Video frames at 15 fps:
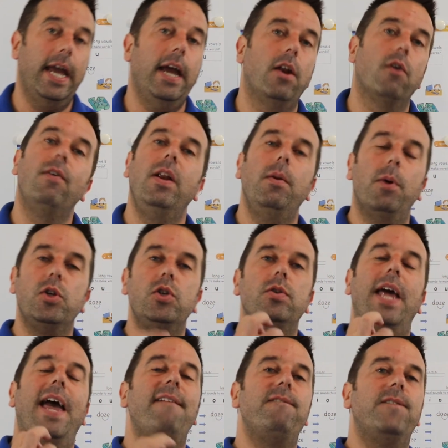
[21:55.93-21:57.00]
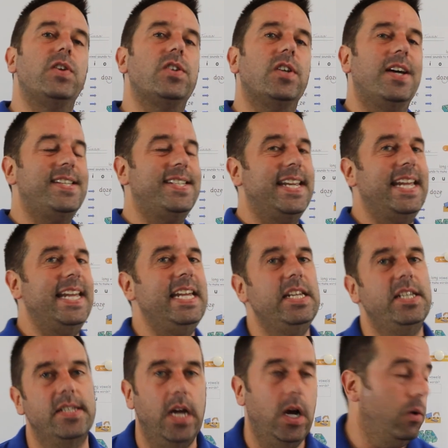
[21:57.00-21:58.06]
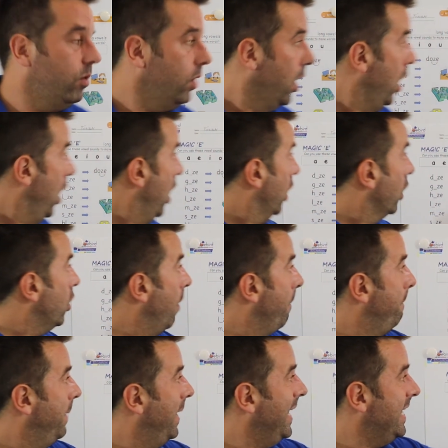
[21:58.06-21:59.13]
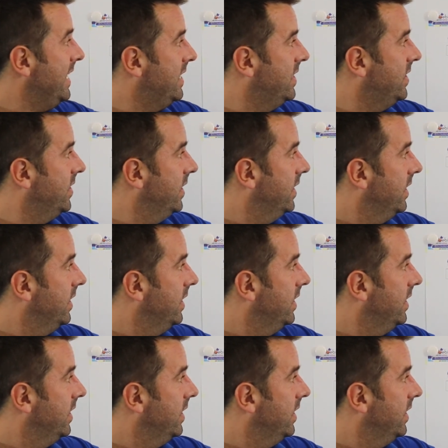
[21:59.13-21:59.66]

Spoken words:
And I really want you to emphasize the E sound. Complete,